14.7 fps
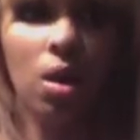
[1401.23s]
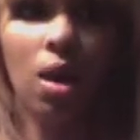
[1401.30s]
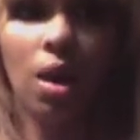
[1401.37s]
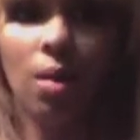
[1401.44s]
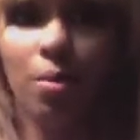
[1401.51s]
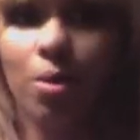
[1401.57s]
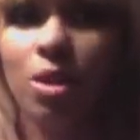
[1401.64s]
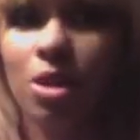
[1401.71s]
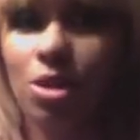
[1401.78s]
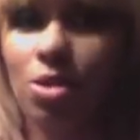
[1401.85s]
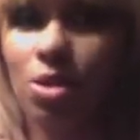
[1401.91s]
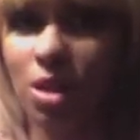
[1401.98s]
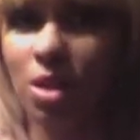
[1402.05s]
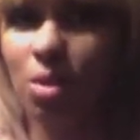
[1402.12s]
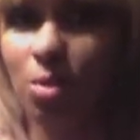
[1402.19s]
I'm pretty sure
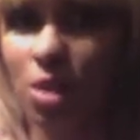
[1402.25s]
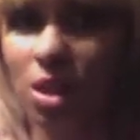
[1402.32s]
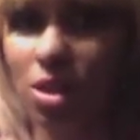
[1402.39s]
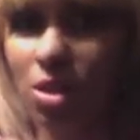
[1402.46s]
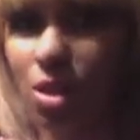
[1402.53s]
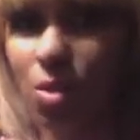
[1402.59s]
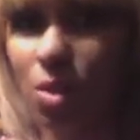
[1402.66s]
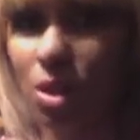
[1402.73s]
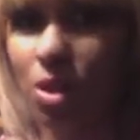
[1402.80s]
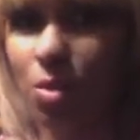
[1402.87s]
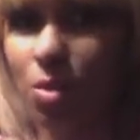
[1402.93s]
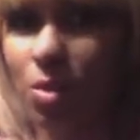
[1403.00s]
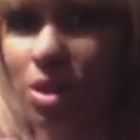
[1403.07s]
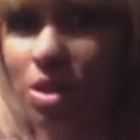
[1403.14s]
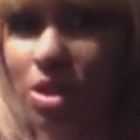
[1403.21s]
Daniel Bryan's going to win, though,
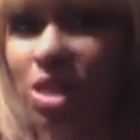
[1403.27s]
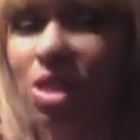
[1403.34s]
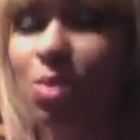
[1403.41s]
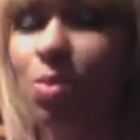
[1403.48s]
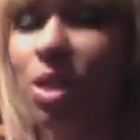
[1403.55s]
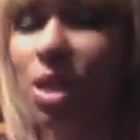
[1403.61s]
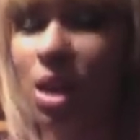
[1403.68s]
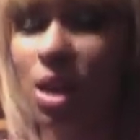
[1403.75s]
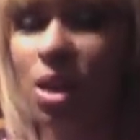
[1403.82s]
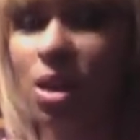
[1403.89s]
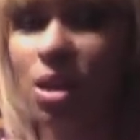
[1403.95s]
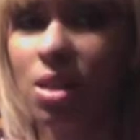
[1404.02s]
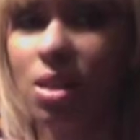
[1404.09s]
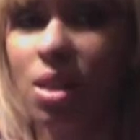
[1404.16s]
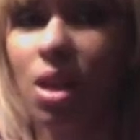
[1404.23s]
just
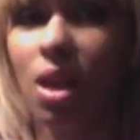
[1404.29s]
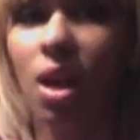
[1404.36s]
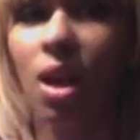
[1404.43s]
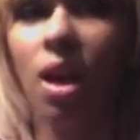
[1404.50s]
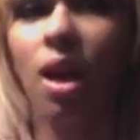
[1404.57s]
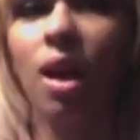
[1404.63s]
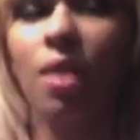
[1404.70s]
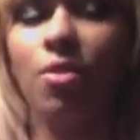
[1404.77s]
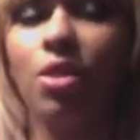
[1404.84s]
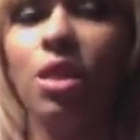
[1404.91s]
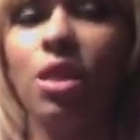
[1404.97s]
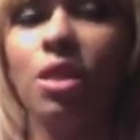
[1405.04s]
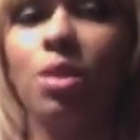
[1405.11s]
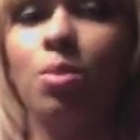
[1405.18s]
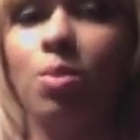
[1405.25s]
because I feel
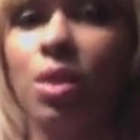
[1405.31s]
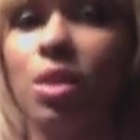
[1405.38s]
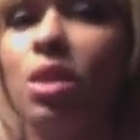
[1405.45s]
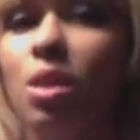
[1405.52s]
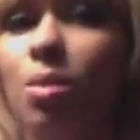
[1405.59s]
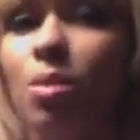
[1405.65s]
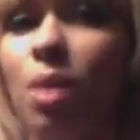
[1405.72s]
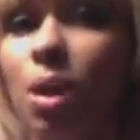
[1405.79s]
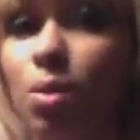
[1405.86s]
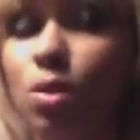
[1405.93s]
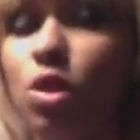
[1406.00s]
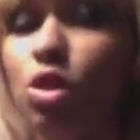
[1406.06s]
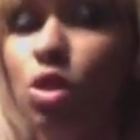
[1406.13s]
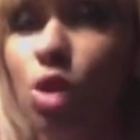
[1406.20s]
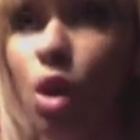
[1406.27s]
like they're building him up
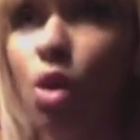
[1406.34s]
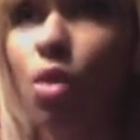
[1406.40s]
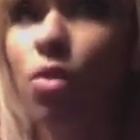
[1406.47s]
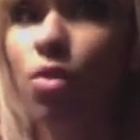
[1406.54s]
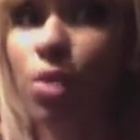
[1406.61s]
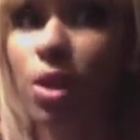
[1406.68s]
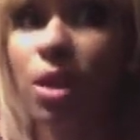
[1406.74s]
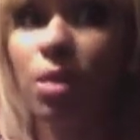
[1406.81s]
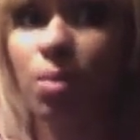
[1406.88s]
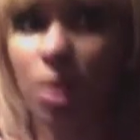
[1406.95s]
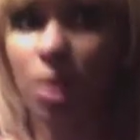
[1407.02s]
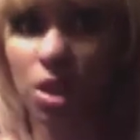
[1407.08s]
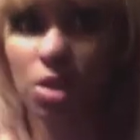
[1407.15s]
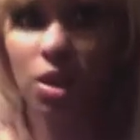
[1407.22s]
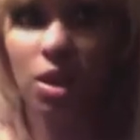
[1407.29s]
so freaking
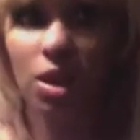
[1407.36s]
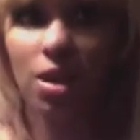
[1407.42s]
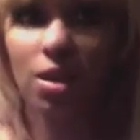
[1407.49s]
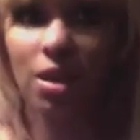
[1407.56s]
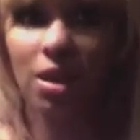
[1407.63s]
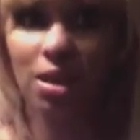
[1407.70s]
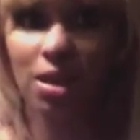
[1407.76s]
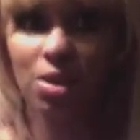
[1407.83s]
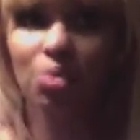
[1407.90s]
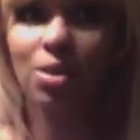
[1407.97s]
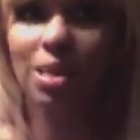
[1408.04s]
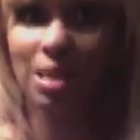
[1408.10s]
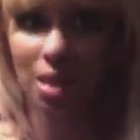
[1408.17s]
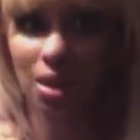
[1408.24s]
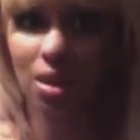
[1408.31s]
much right now. Like, it's
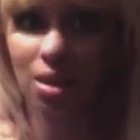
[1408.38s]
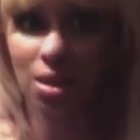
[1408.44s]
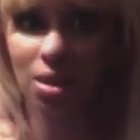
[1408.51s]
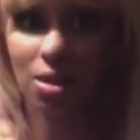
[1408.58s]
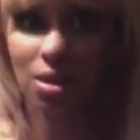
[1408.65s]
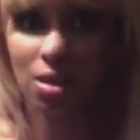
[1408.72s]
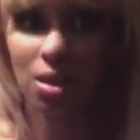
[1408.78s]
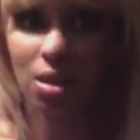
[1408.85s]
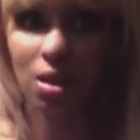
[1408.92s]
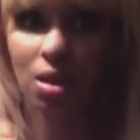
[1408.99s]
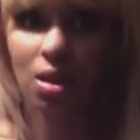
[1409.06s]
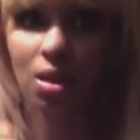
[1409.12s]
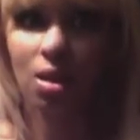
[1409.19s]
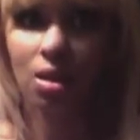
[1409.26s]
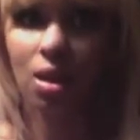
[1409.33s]
ridiculous.
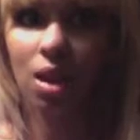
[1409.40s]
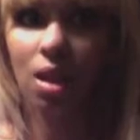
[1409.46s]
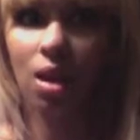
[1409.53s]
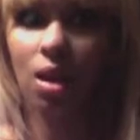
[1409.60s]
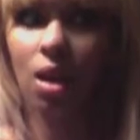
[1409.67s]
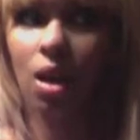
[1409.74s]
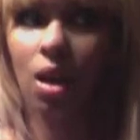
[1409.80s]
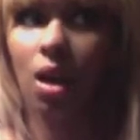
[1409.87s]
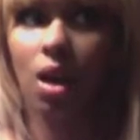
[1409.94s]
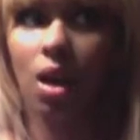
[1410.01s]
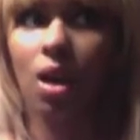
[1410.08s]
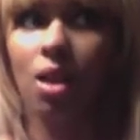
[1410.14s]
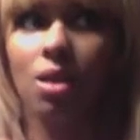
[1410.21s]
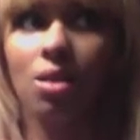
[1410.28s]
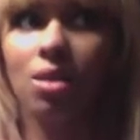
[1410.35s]
Like,
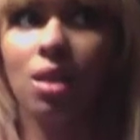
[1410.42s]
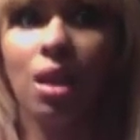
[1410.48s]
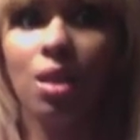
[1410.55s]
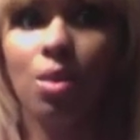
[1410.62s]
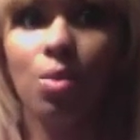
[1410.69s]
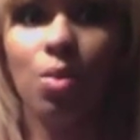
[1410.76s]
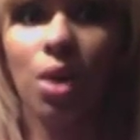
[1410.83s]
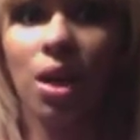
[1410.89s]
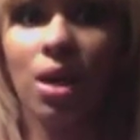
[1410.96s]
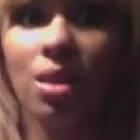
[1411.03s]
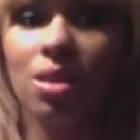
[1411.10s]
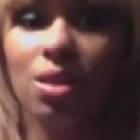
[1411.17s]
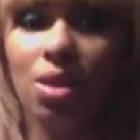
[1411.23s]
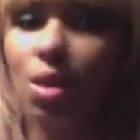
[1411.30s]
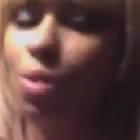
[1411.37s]
Daniel Bryan,
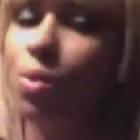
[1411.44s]
this whole